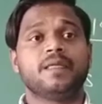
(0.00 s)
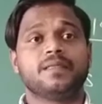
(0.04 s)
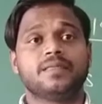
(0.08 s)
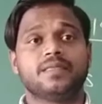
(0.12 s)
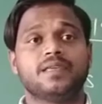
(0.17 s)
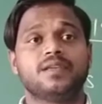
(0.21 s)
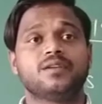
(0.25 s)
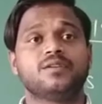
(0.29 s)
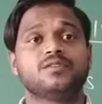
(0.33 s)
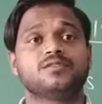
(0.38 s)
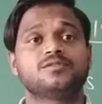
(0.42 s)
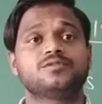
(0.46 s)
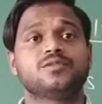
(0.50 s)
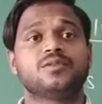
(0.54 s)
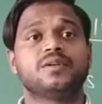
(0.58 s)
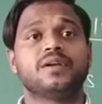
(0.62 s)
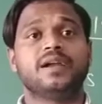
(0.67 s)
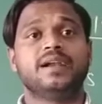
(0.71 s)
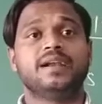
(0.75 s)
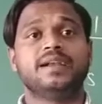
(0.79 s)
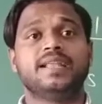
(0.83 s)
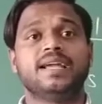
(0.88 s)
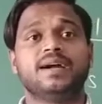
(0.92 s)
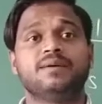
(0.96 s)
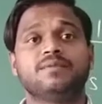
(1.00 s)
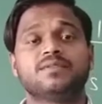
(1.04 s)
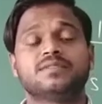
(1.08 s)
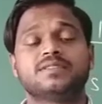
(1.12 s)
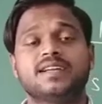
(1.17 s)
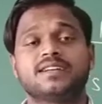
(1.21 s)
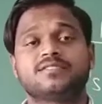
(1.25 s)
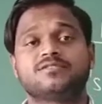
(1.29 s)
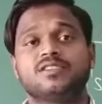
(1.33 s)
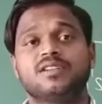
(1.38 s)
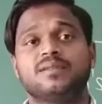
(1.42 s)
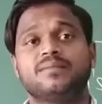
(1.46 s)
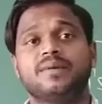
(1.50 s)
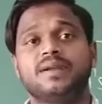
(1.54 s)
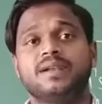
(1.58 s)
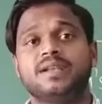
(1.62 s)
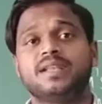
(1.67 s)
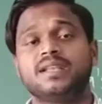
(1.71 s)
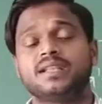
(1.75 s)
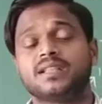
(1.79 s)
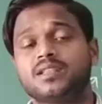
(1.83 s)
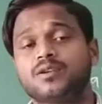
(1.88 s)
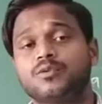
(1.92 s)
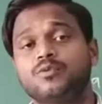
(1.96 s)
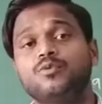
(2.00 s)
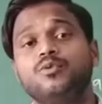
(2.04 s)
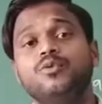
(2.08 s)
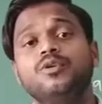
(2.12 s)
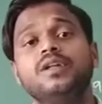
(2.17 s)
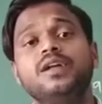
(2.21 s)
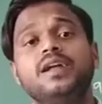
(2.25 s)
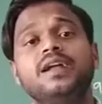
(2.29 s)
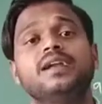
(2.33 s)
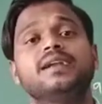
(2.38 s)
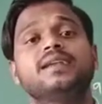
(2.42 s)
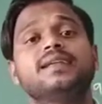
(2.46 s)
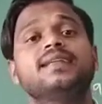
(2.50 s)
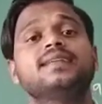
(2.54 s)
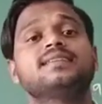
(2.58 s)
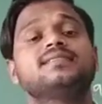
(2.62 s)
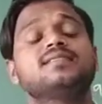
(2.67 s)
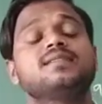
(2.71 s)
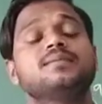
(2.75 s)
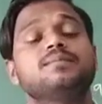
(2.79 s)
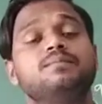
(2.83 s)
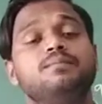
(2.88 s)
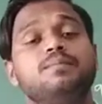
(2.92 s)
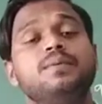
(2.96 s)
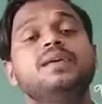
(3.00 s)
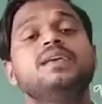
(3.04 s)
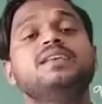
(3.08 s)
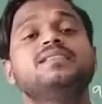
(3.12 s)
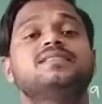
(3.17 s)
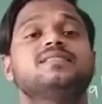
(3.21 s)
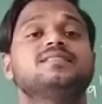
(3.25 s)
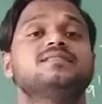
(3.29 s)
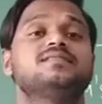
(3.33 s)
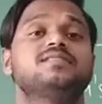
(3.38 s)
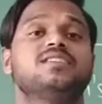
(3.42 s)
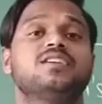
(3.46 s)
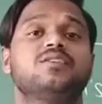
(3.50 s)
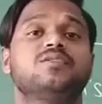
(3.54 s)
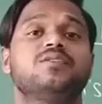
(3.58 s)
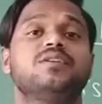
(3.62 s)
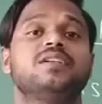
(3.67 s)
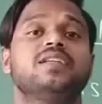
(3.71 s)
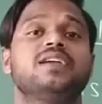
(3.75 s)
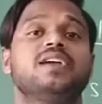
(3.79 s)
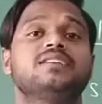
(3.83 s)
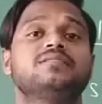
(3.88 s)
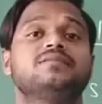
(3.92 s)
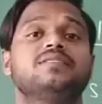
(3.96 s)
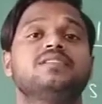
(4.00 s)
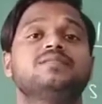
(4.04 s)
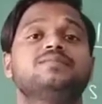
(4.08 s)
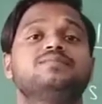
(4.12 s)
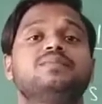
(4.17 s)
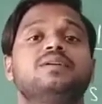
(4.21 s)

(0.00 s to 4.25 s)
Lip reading: then also India was actually maintaining the good international peace and security as well as